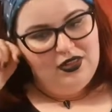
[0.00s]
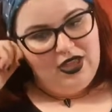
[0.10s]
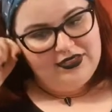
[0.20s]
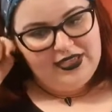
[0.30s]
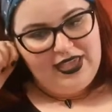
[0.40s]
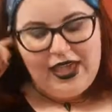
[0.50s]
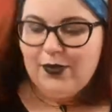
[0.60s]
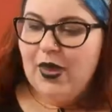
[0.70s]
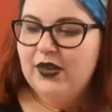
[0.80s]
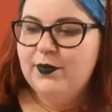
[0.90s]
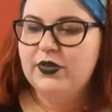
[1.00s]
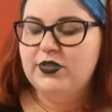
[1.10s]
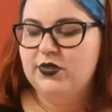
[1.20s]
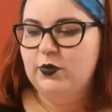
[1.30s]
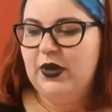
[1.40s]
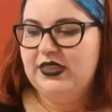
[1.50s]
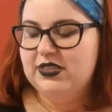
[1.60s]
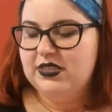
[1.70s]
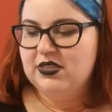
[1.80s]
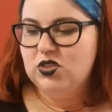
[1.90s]
as I came in, because the way the
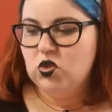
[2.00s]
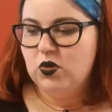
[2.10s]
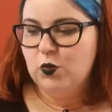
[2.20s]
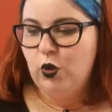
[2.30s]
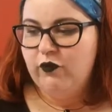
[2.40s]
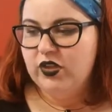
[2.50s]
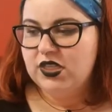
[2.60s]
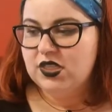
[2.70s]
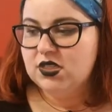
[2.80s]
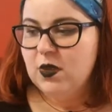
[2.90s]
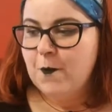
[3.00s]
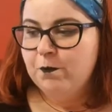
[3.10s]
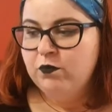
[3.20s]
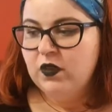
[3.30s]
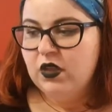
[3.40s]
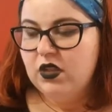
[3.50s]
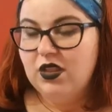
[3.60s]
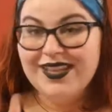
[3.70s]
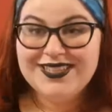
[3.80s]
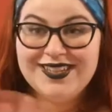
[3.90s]
Disney store in Watford is
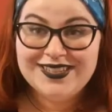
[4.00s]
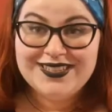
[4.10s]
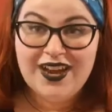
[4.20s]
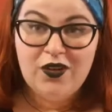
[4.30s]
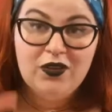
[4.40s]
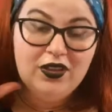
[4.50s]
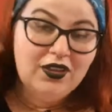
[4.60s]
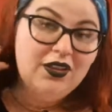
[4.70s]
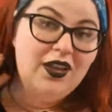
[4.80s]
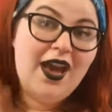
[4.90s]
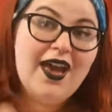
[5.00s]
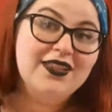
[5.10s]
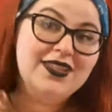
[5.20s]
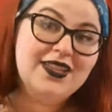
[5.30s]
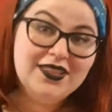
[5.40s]
like sat out, as